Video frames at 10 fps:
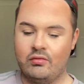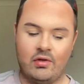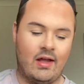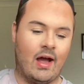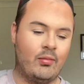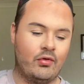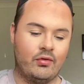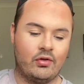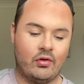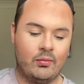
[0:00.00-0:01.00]
it happens all the
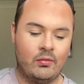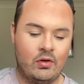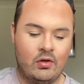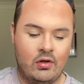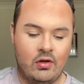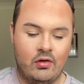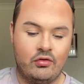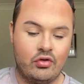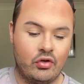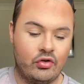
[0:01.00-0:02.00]
time,
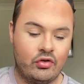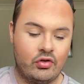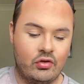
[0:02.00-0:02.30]
just